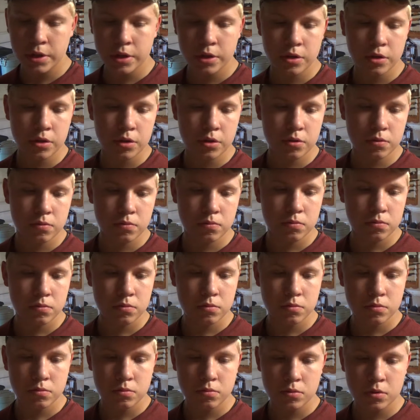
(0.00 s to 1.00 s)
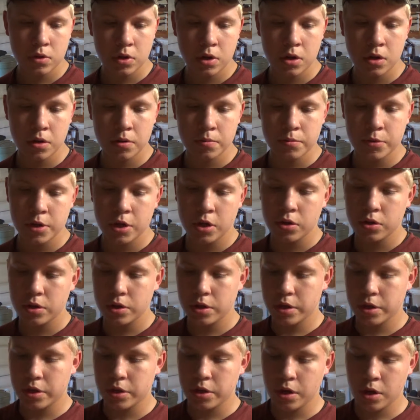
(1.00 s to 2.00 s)
good. The only
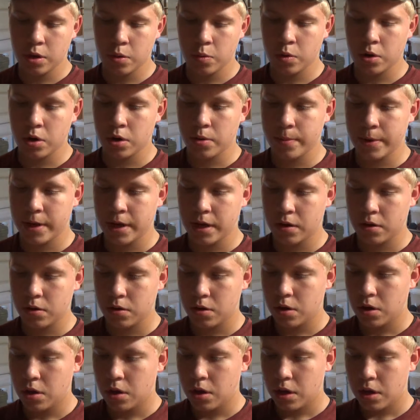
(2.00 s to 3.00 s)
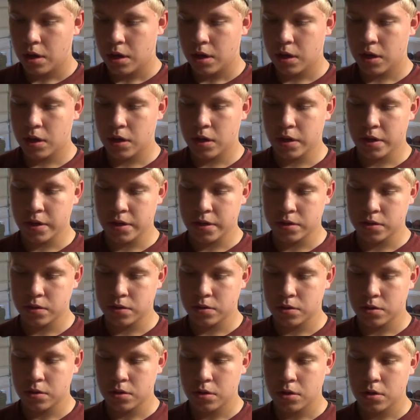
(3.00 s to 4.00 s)
thing you gotta worry about
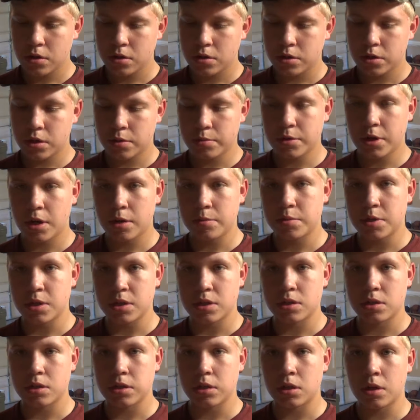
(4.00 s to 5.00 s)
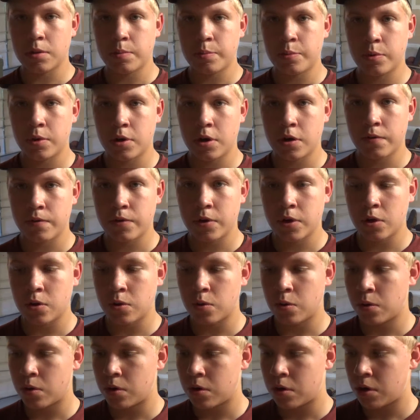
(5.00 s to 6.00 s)
is sometimes they slip whenever you're
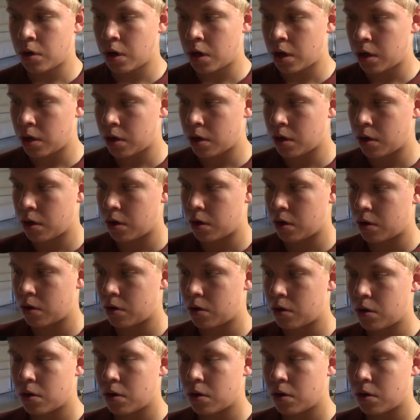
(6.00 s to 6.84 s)
on a